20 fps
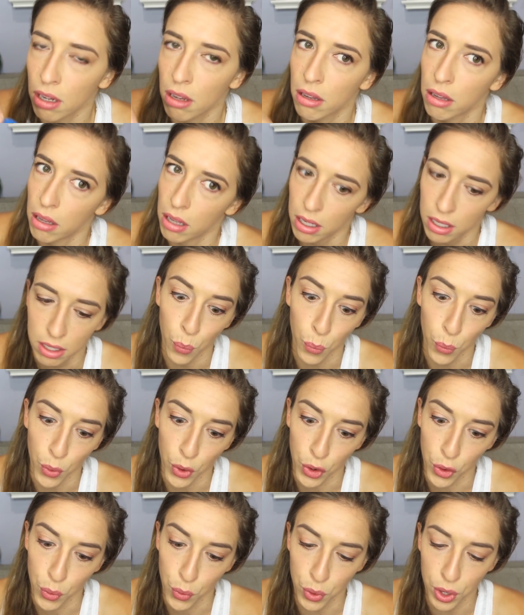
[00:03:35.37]
Ugh,
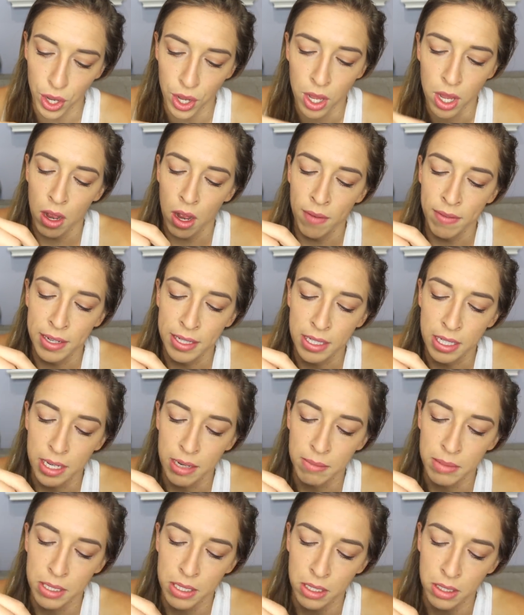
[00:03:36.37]
rude. Obviously,
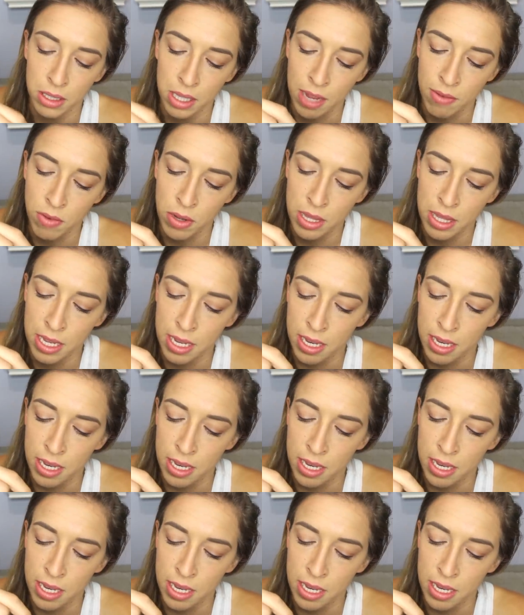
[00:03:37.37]
I'm still in love with